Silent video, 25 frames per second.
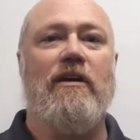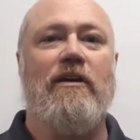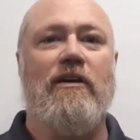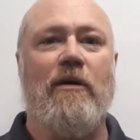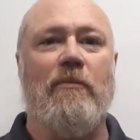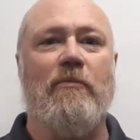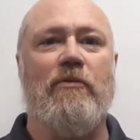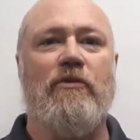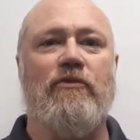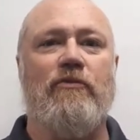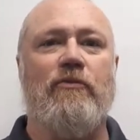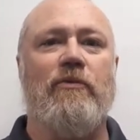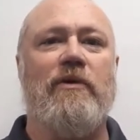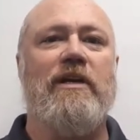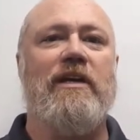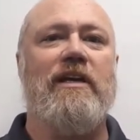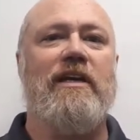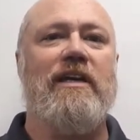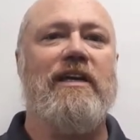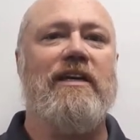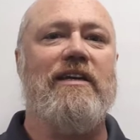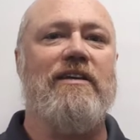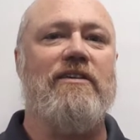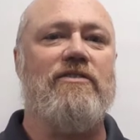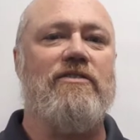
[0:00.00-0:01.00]
Number three
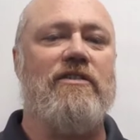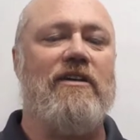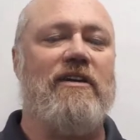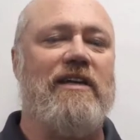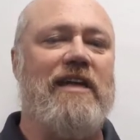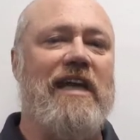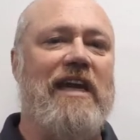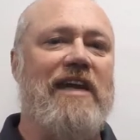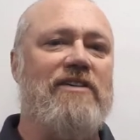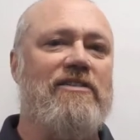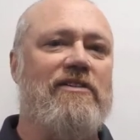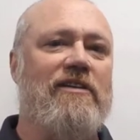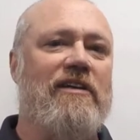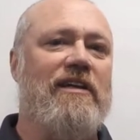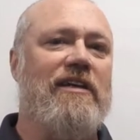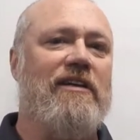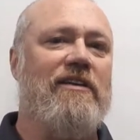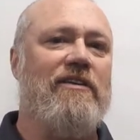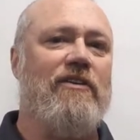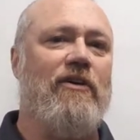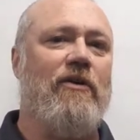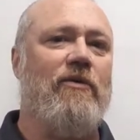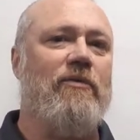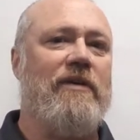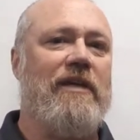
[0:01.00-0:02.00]
is occasionally
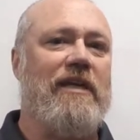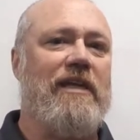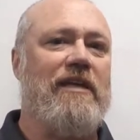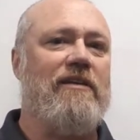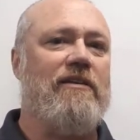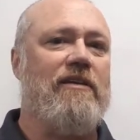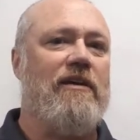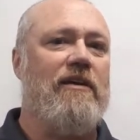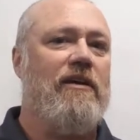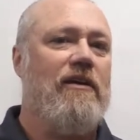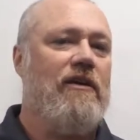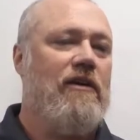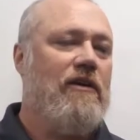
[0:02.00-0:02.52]
don't eat.